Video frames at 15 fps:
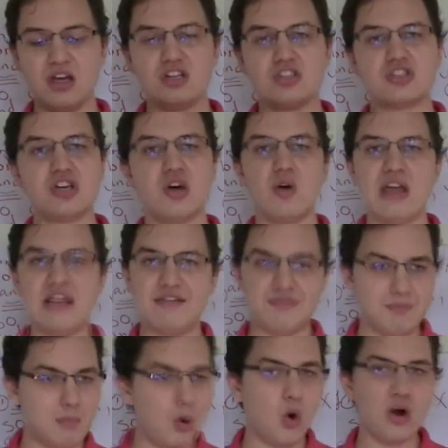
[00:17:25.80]
So,
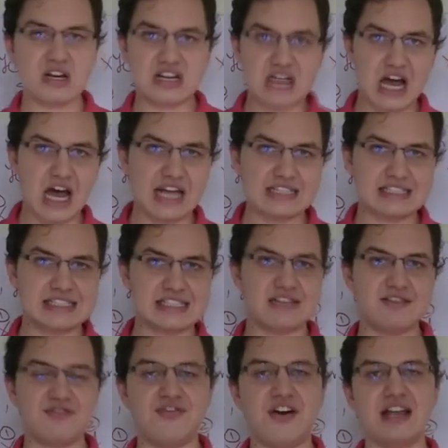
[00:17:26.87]
if more cuts
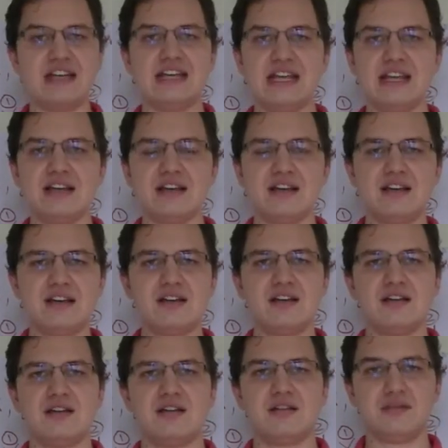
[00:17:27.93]
in funding,
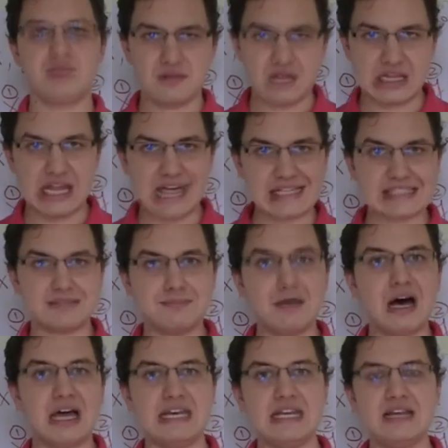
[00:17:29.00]
less
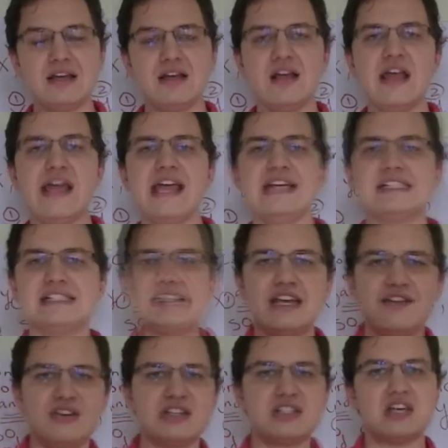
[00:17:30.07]
money is
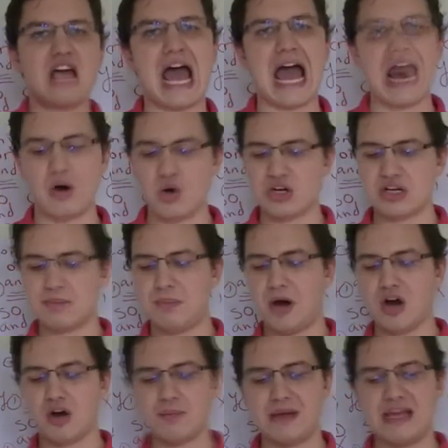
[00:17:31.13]
given to our
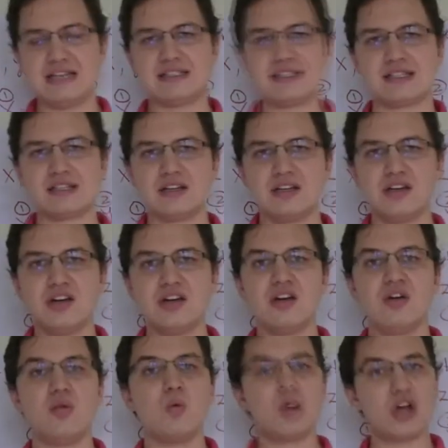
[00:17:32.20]
department,
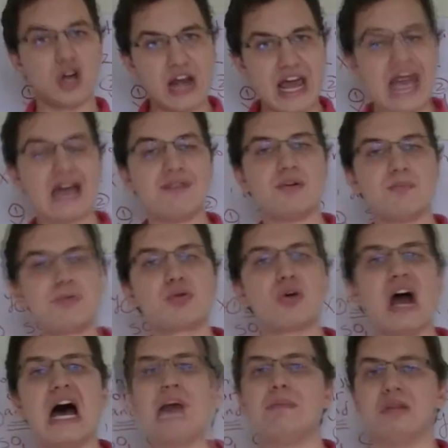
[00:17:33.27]
we're going to have a
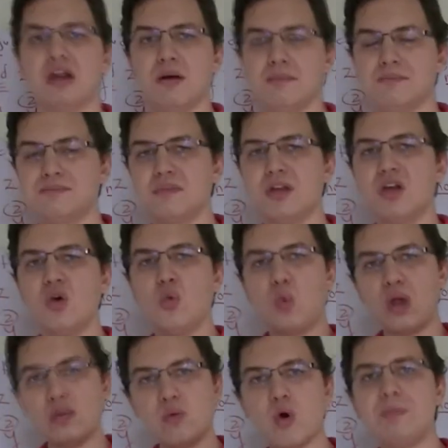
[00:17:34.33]
problem.
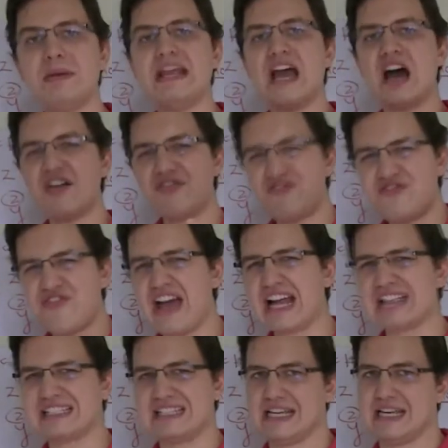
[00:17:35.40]
We will be
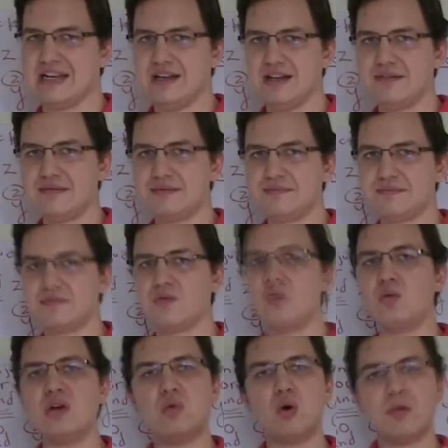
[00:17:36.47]
affected.
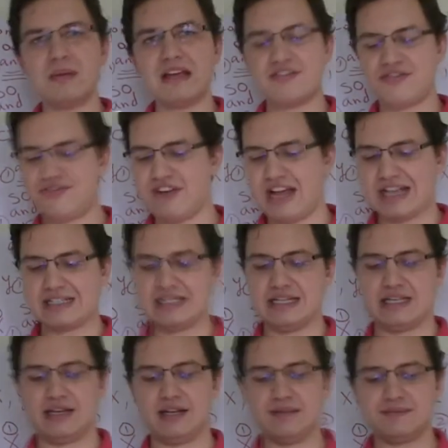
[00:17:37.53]
We will be
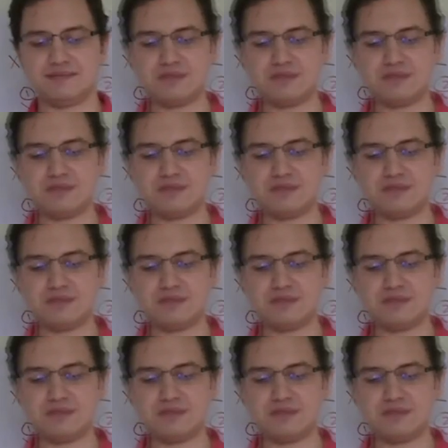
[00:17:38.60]
affected.